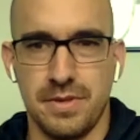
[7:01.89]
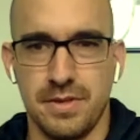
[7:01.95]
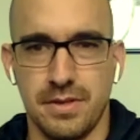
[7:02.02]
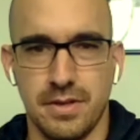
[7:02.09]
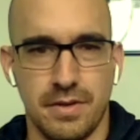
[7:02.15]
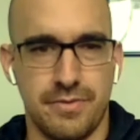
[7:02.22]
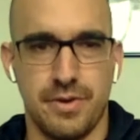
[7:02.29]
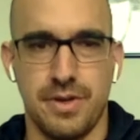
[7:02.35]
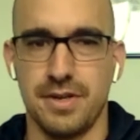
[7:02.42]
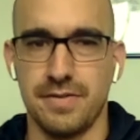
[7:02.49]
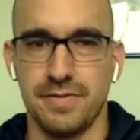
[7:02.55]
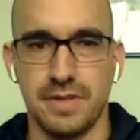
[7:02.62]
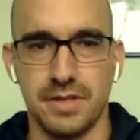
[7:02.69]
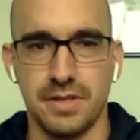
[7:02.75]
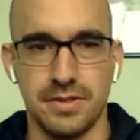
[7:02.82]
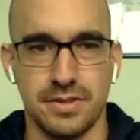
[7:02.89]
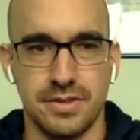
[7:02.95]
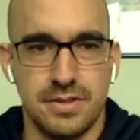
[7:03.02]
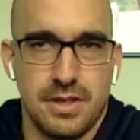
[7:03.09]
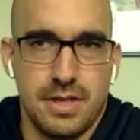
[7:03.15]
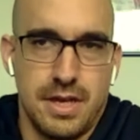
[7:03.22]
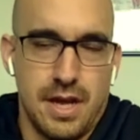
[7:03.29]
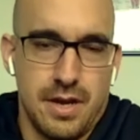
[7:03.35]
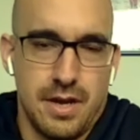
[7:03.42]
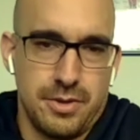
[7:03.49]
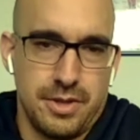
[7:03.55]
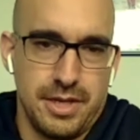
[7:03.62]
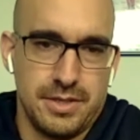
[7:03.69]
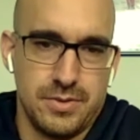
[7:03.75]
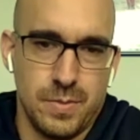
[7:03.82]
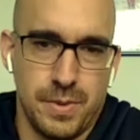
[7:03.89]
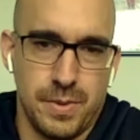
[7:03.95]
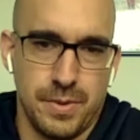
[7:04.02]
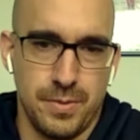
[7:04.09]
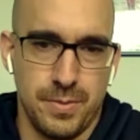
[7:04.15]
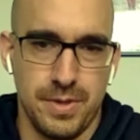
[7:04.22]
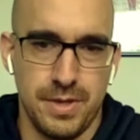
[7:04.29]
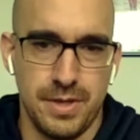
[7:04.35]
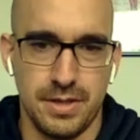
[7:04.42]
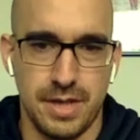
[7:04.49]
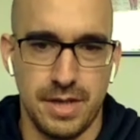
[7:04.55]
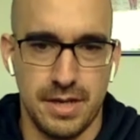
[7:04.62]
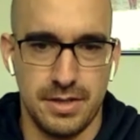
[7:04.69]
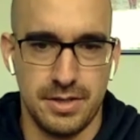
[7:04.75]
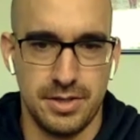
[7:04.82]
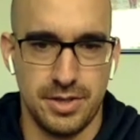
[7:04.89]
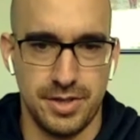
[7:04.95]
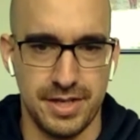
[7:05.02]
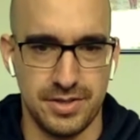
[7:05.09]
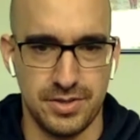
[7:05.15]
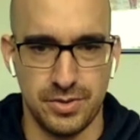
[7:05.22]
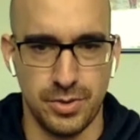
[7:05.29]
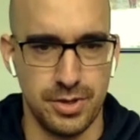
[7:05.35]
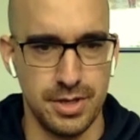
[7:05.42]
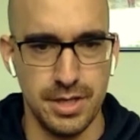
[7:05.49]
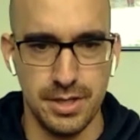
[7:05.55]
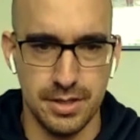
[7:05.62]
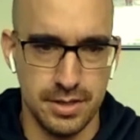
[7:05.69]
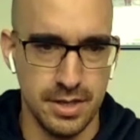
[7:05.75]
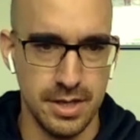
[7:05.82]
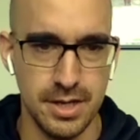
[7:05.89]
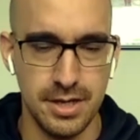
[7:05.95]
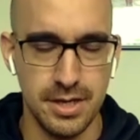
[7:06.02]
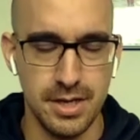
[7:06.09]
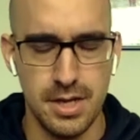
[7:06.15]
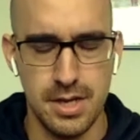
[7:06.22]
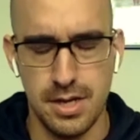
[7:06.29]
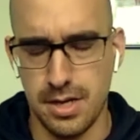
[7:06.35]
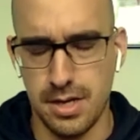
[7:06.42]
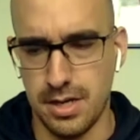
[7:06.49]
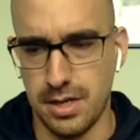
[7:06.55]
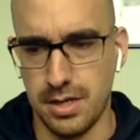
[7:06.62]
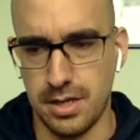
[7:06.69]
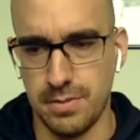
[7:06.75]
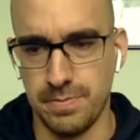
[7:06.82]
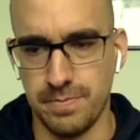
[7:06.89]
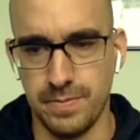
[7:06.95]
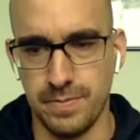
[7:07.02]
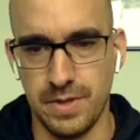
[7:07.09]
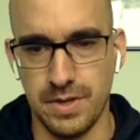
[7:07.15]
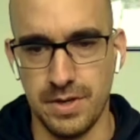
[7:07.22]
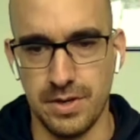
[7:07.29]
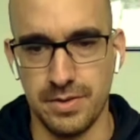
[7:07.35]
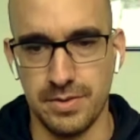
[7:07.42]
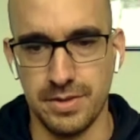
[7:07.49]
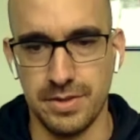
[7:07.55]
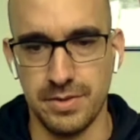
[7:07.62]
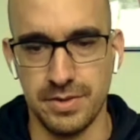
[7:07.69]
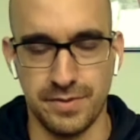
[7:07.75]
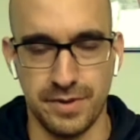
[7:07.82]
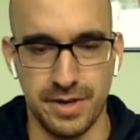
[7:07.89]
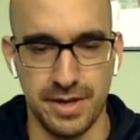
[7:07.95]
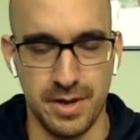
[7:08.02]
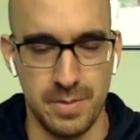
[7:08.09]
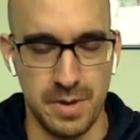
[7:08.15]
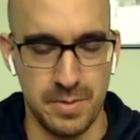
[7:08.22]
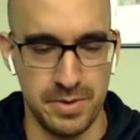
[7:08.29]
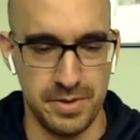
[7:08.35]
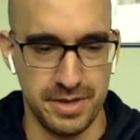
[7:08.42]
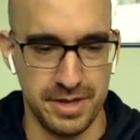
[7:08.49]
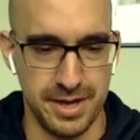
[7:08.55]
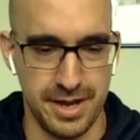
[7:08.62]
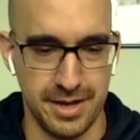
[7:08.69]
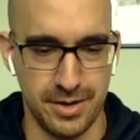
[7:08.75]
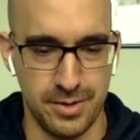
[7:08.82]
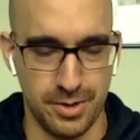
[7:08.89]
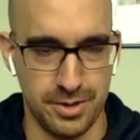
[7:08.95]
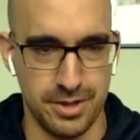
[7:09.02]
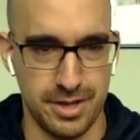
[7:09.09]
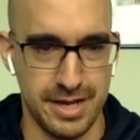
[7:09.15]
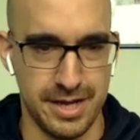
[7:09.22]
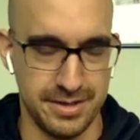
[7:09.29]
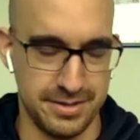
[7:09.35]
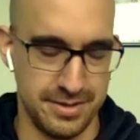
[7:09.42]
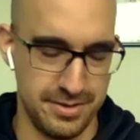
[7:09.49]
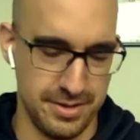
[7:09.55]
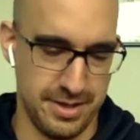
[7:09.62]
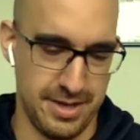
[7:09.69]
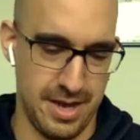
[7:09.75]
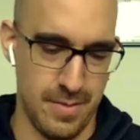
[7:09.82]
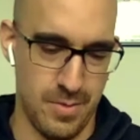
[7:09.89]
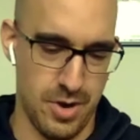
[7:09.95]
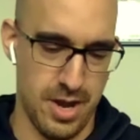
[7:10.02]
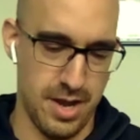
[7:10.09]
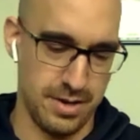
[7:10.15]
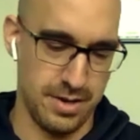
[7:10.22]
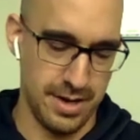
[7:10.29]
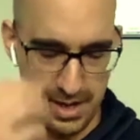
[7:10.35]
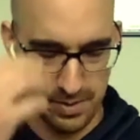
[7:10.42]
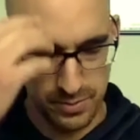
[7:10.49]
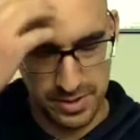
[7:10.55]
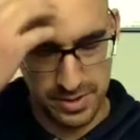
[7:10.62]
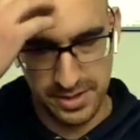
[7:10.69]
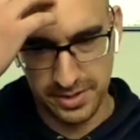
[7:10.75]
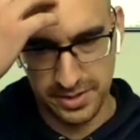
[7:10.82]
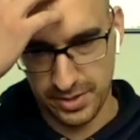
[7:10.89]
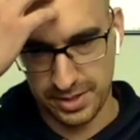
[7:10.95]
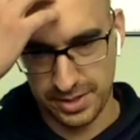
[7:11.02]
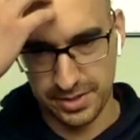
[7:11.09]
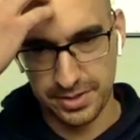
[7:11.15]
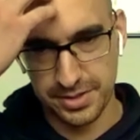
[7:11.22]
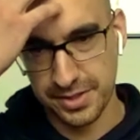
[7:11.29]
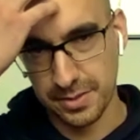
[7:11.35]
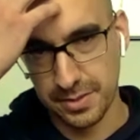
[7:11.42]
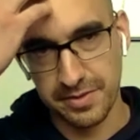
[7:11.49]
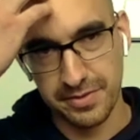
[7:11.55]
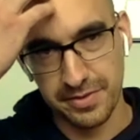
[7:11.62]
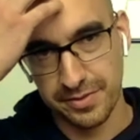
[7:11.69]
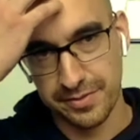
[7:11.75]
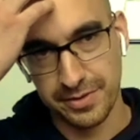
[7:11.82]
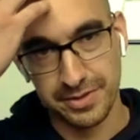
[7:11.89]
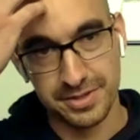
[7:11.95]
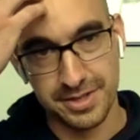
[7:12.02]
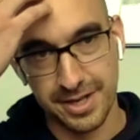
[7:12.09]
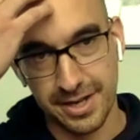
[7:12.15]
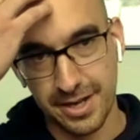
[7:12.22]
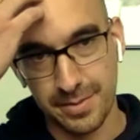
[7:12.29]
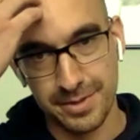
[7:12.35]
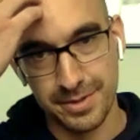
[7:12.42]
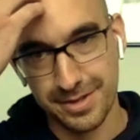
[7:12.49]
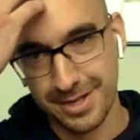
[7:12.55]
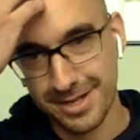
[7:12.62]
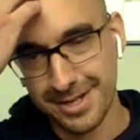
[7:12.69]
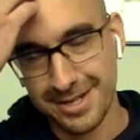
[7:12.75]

be afraid of needles, and you can kind of relate to them a little bit and kind of share that story. And it was funny. I remember in the Kineticore class, they came around and I had one of the instructors needle me for the first time, and